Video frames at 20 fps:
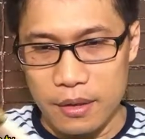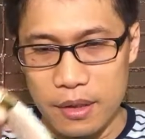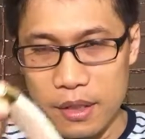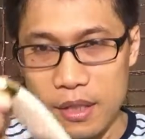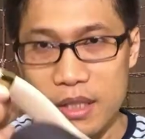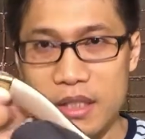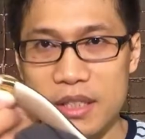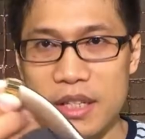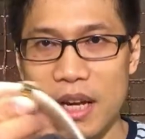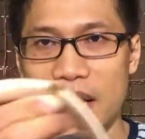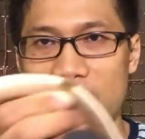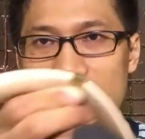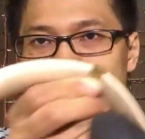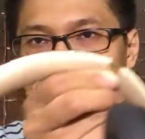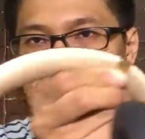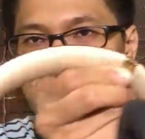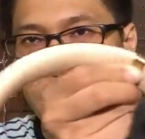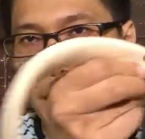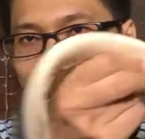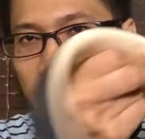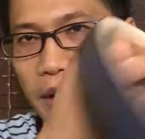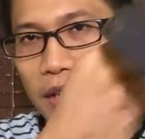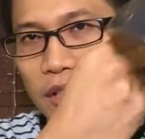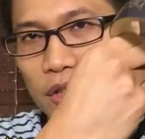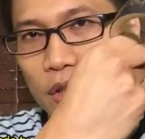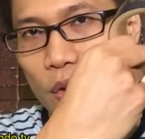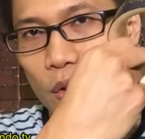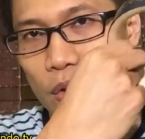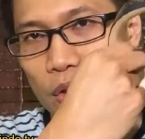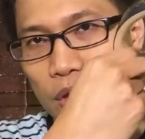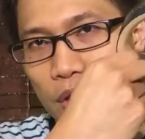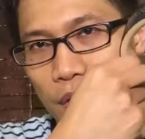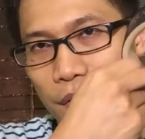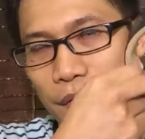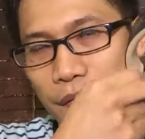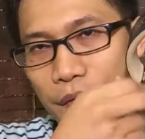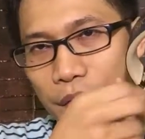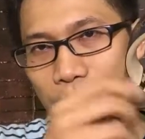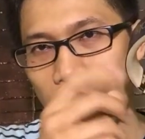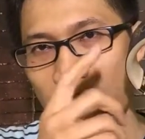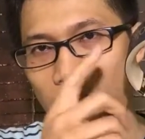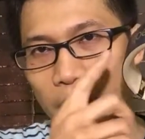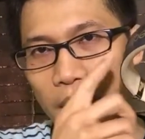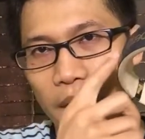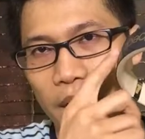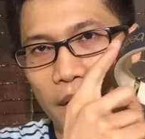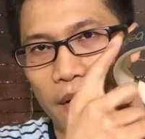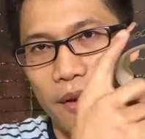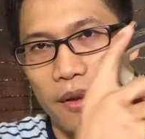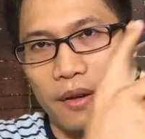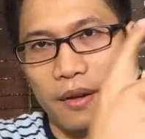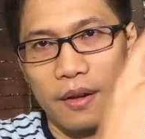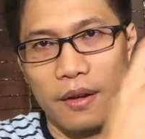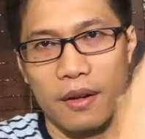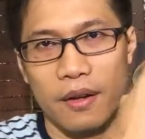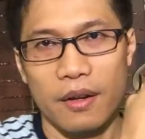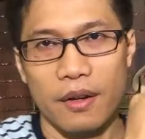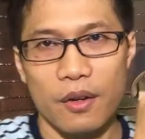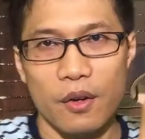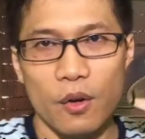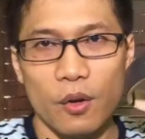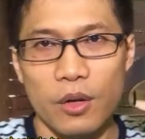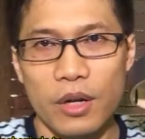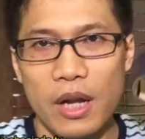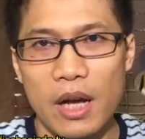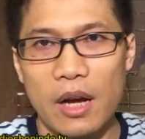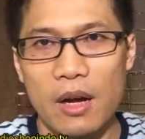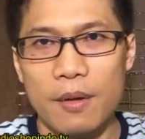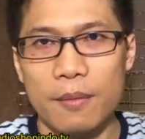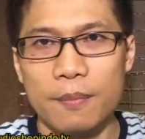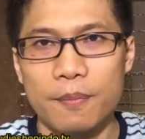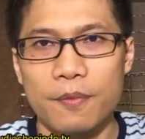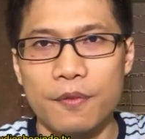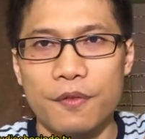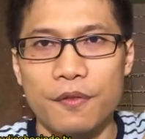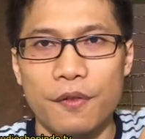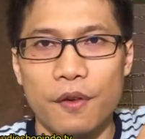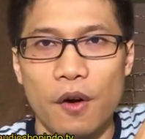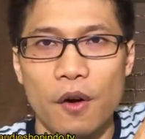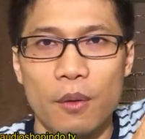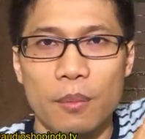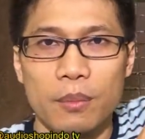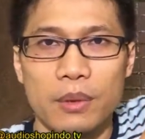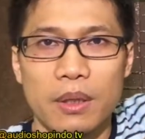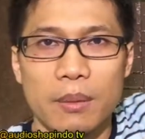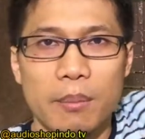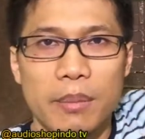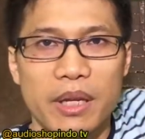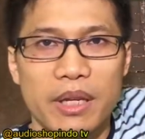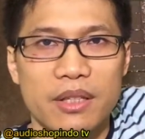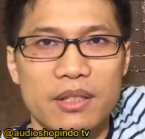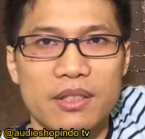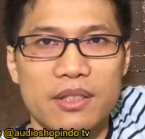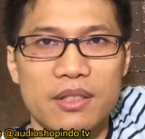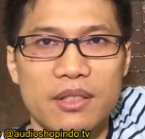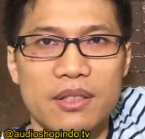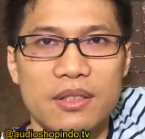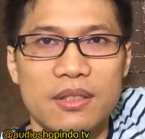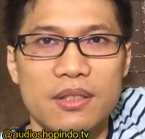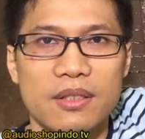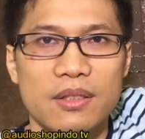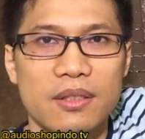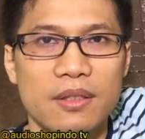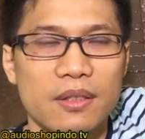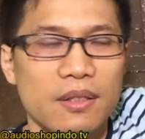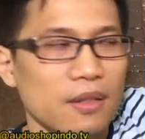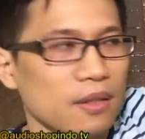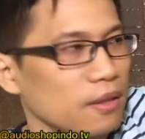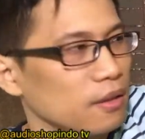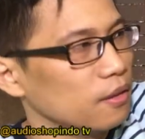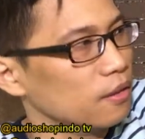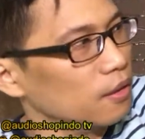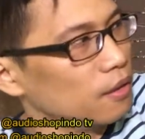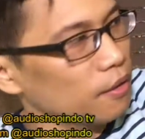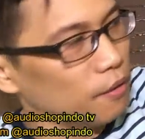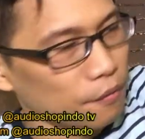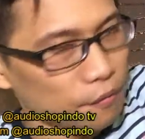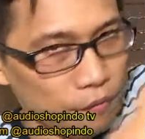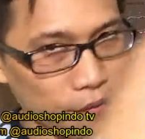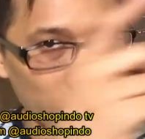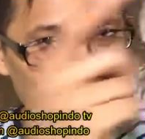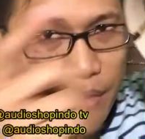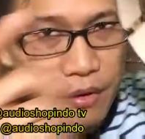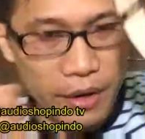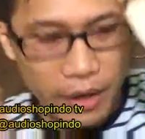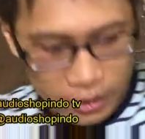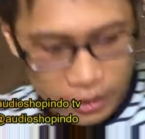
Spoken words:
the design is very exclusive. No doubt from the Beats. Very